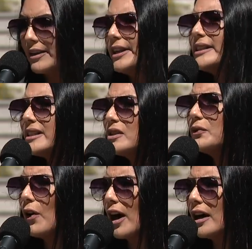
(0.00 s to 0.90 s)
This is
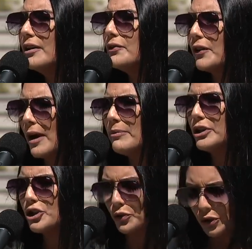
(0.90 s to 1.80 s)
far from
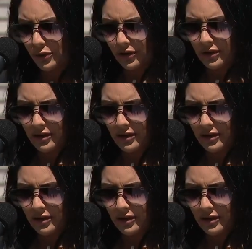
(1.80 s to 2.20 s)
the truth.